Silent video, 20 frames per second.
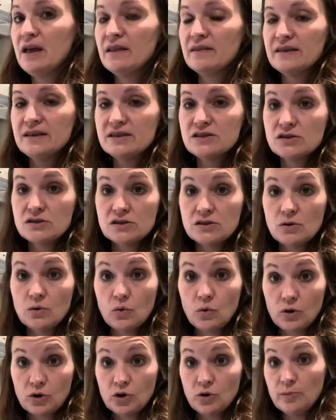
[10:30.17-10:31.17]
These
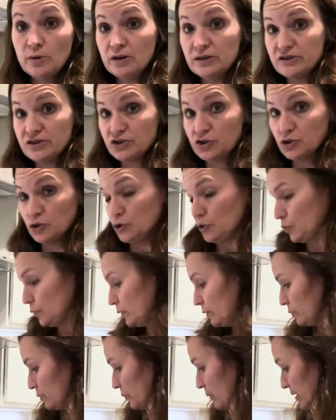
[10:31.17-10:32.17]
Oreo balls too,
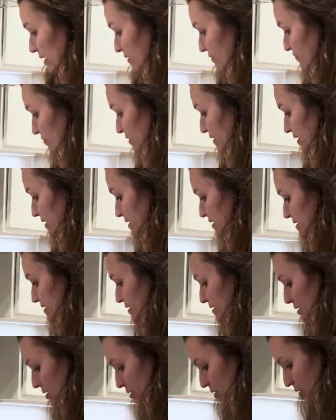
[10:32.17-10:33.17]
while we're waiting for these,
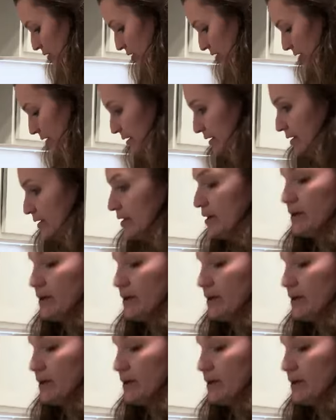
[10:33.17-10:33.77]
are